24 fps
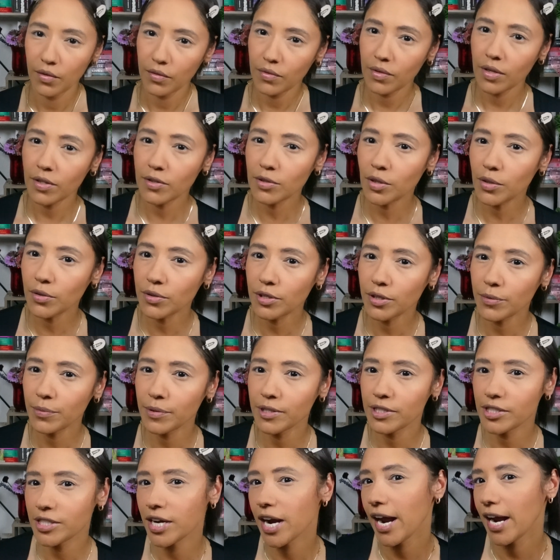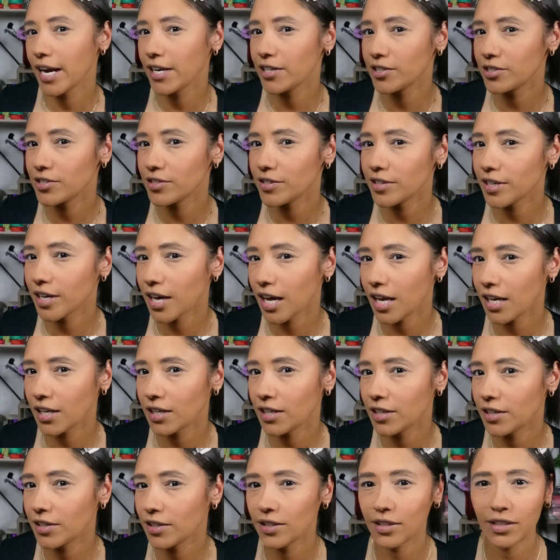So I told you it would change the
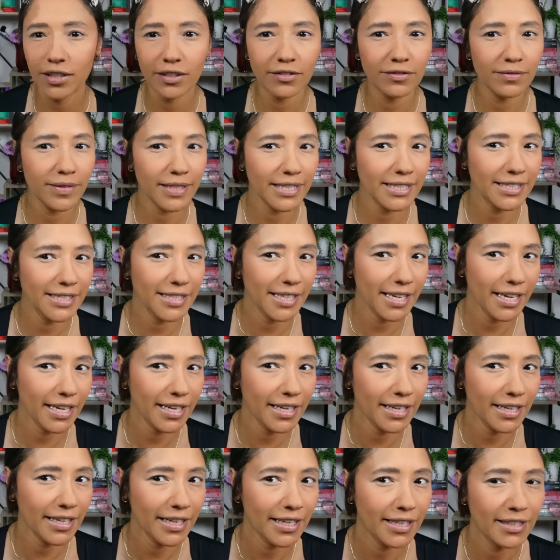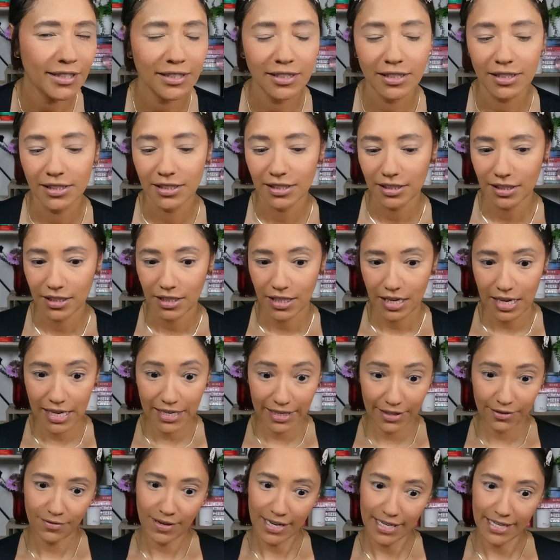color of my skin,
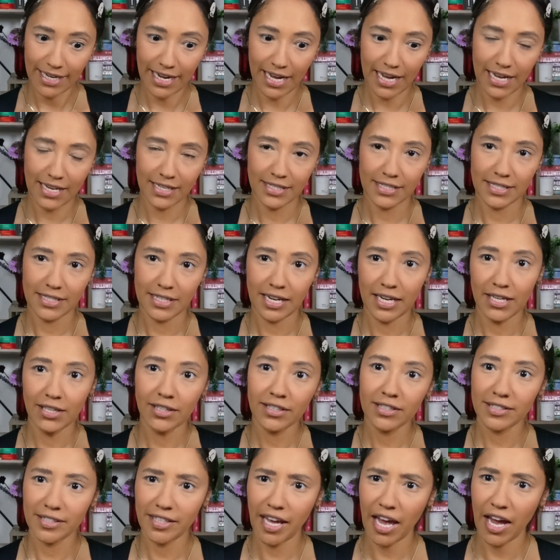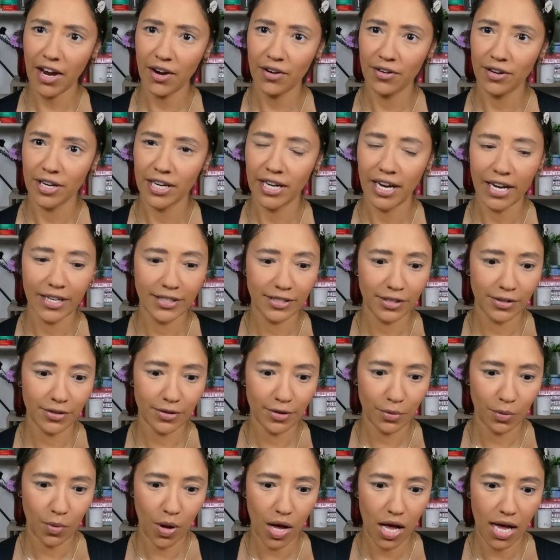and it really has. I look scary, I don't
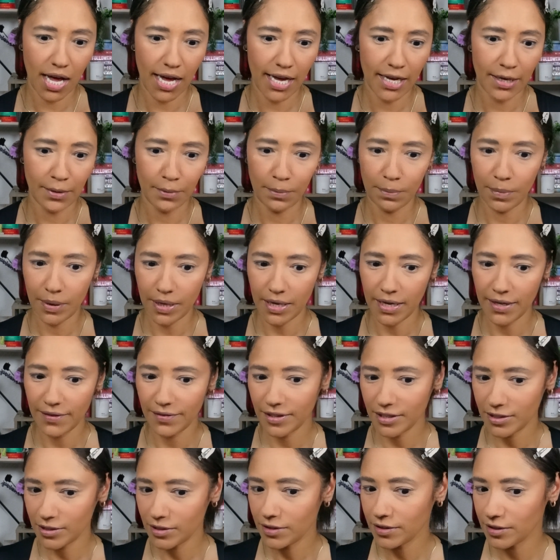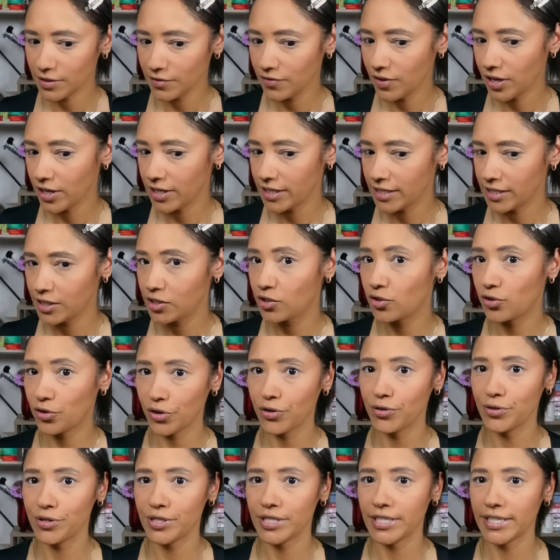know why, but this looks very
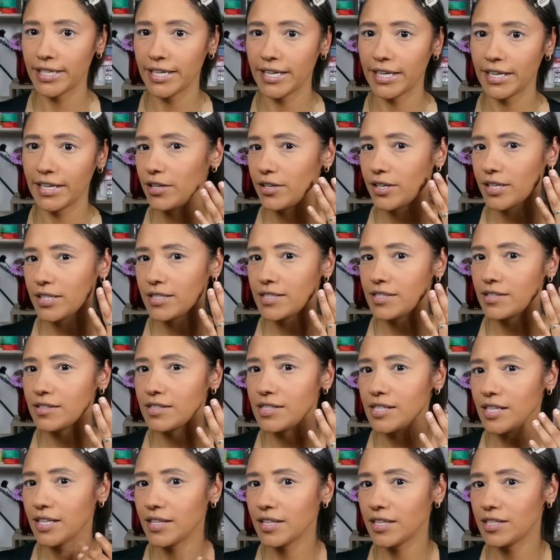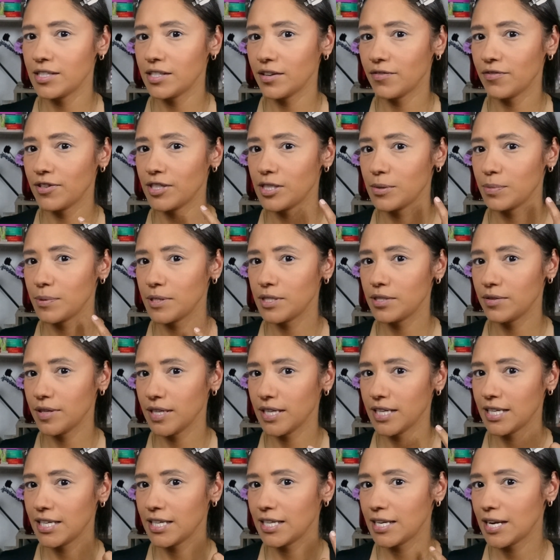ghostly. You can still see the difference
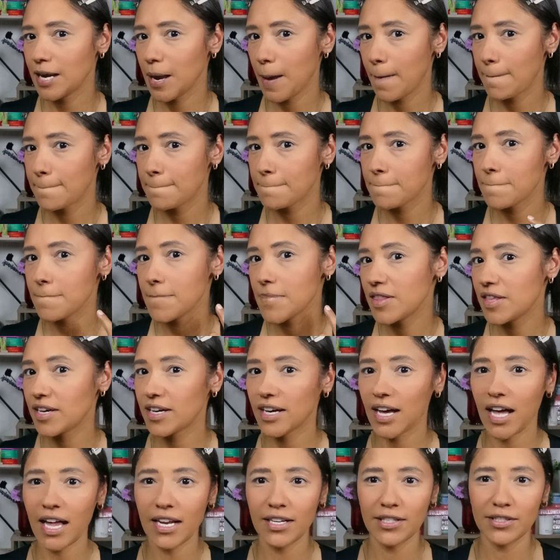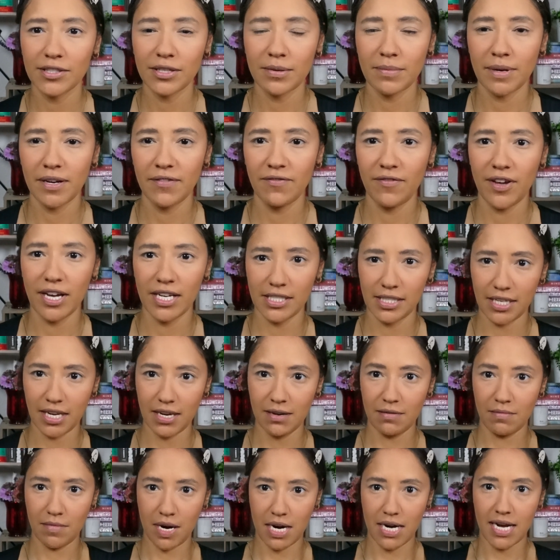between with the colors on my face
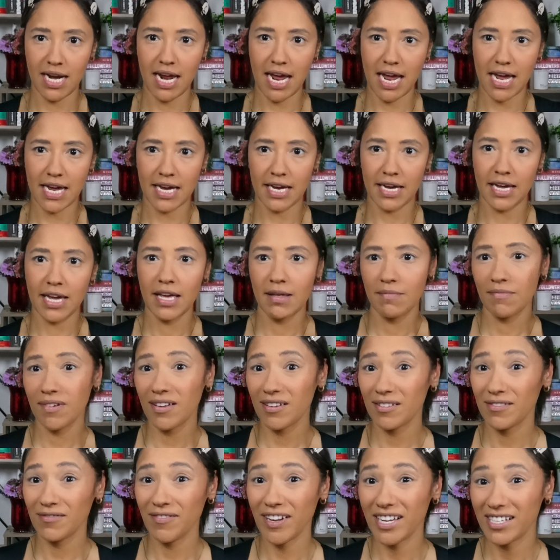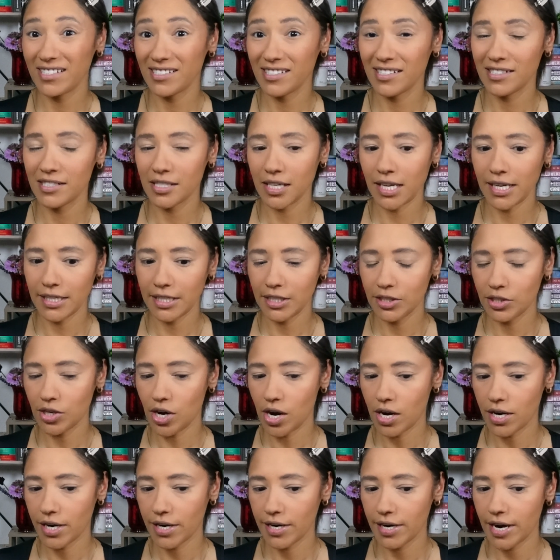and my neck. My face is slightly
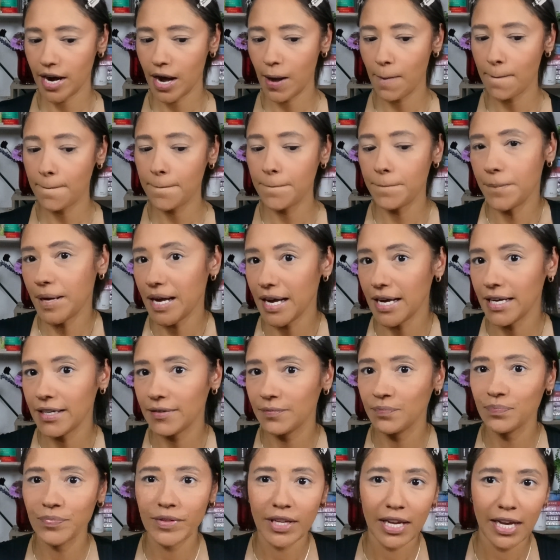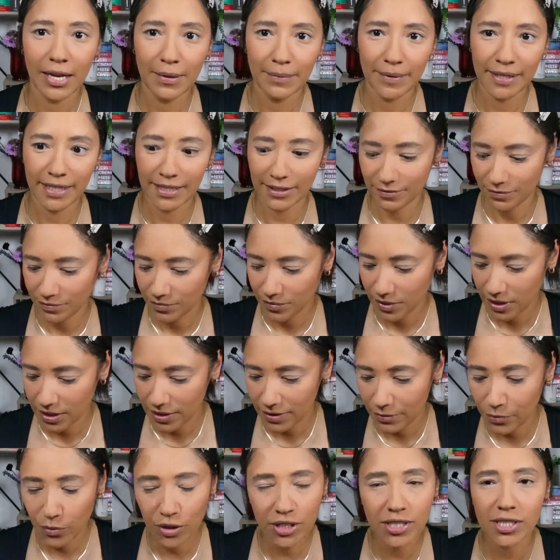darker now, but I mean,
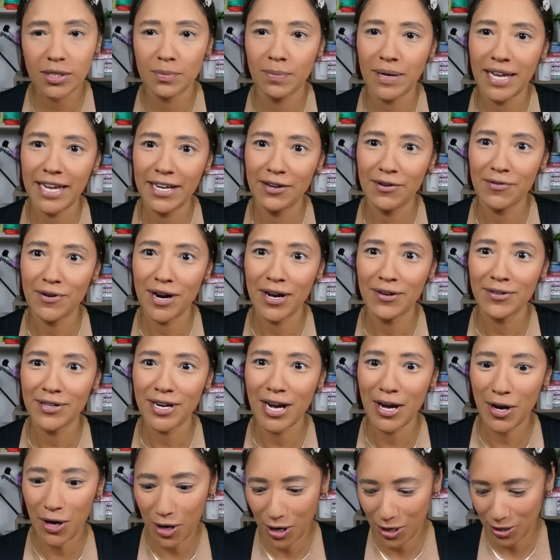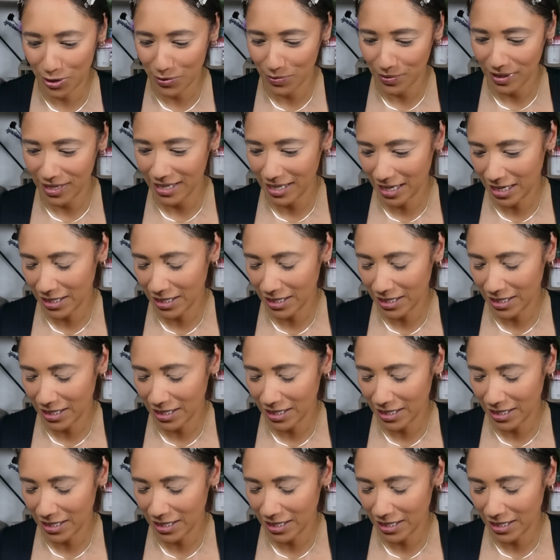we're just playing around now, aren't we?